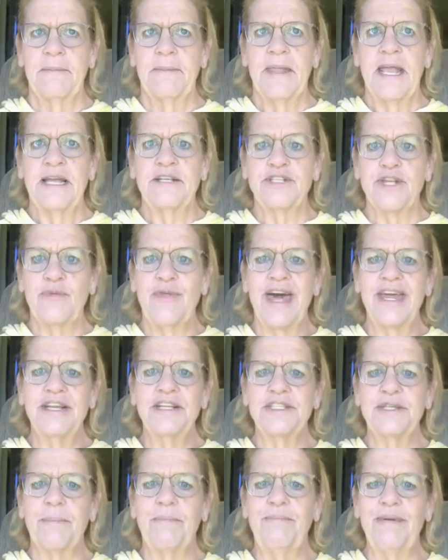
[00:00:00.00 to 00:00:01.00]
And so that
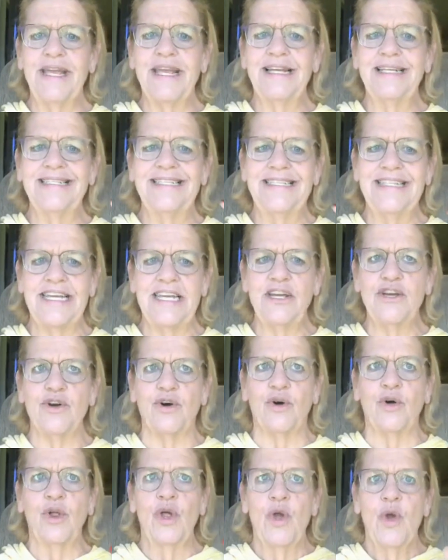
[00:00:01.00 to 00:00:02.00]
is a big
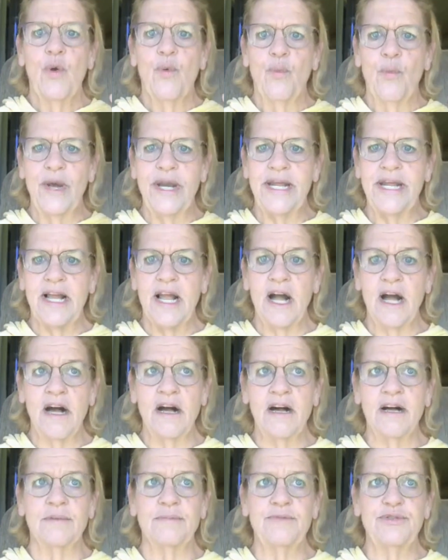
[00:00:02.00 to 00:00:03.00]
deal when it
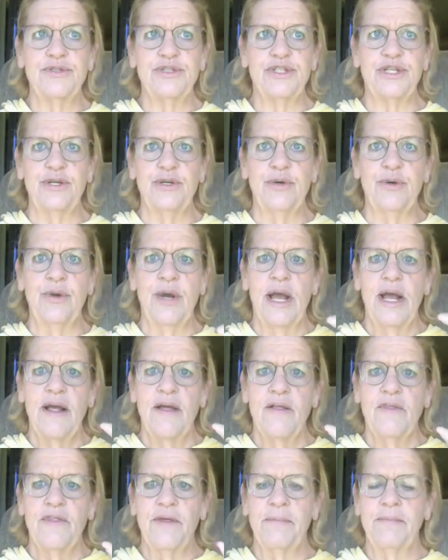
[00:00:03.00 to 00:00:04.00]
comes to
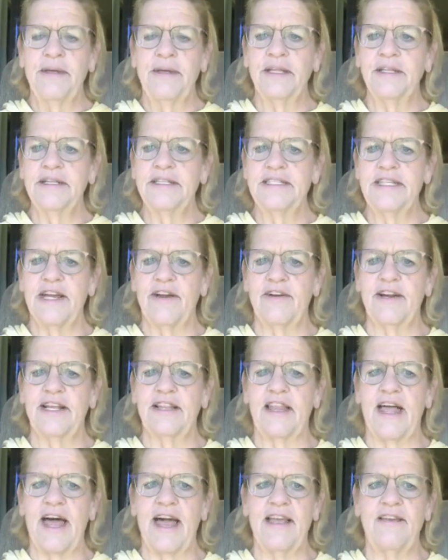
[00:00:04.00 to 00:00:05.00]
the military
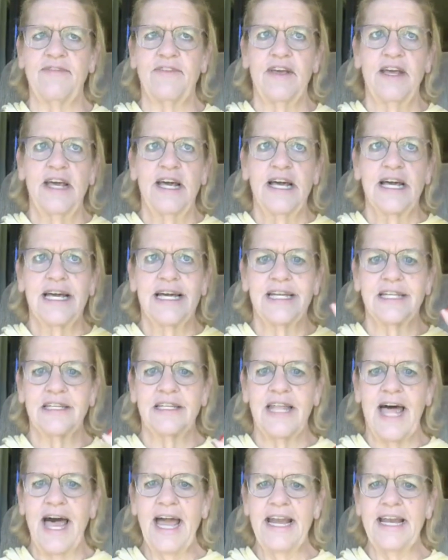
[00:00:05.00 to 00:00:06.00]
life
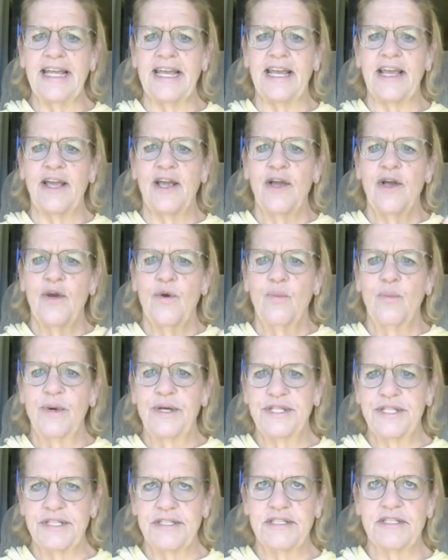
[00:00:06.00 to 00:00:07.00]
colliding
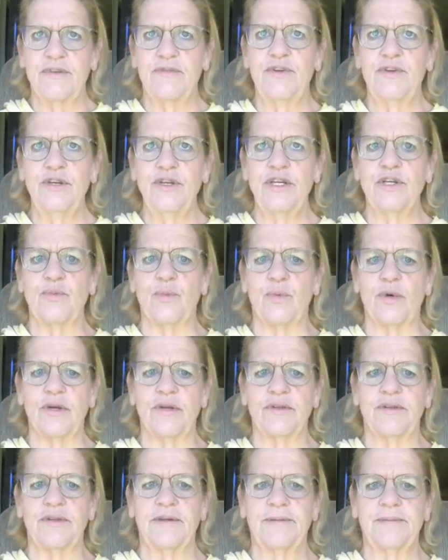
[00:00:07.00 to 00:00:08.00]
with the civilian world.